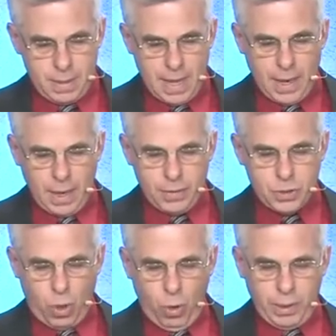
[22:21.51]
that on
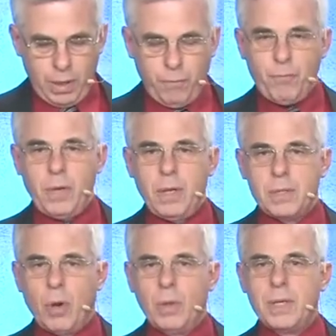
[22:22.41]
this
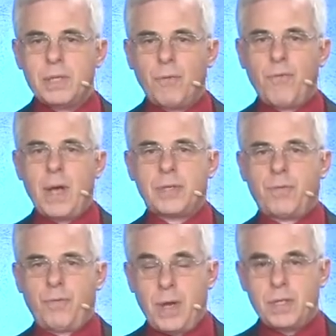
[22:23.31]
holiest of
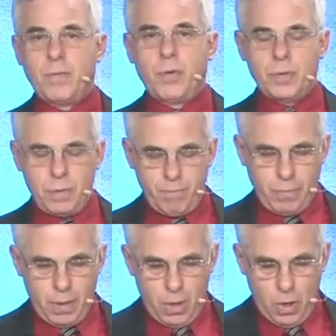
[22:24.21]
festivals
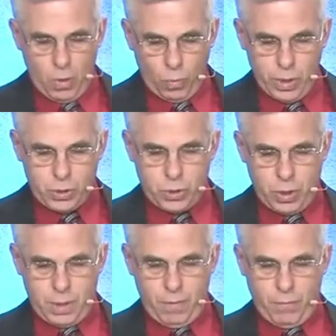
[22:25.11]
we
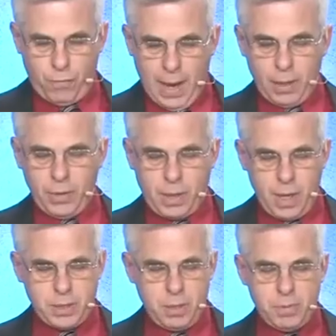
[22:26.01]
should follow the
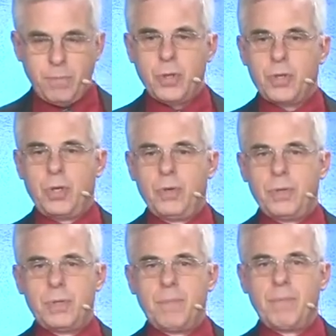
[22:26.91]
customs of the
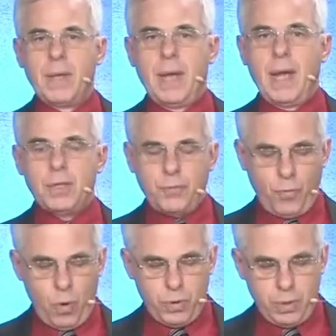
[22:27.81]
Jews.
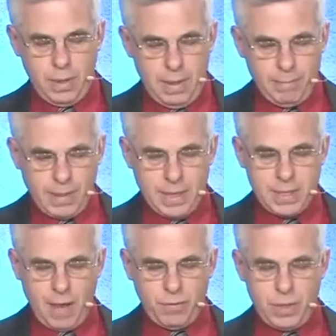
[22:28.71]
Henceforth, let us
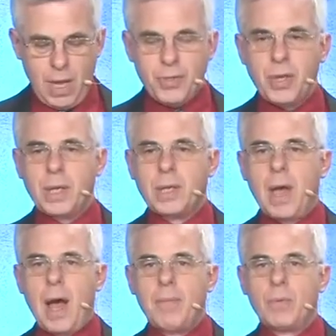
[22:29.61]
have nothing in
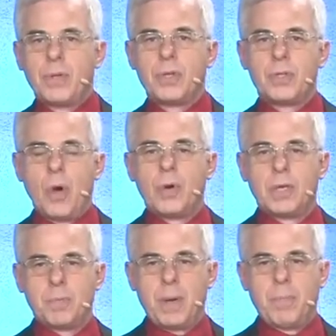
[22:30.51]
common with this
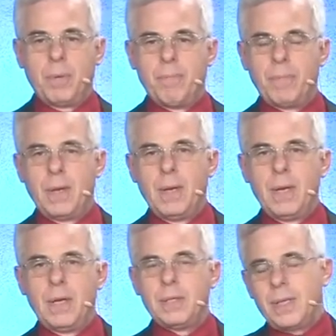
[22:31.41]
odious people."
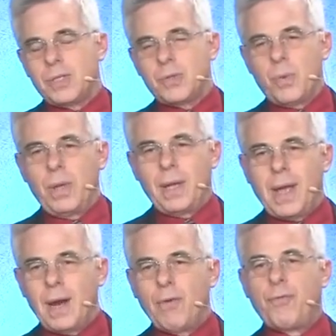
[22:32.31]
So this is really
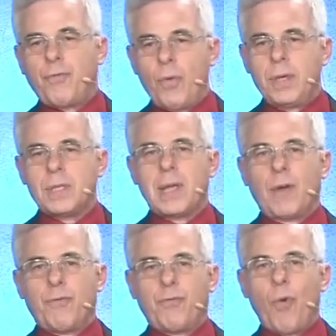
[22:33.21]
kind of this is like
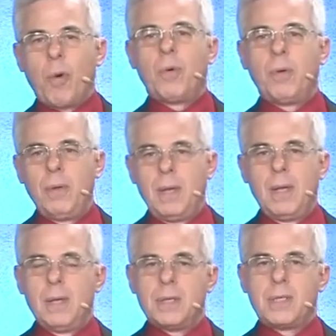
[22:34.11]
a formal
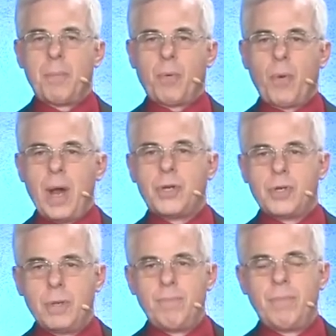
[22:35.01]

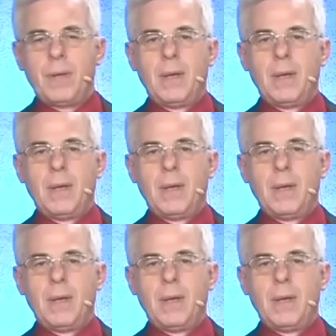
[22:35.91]
separation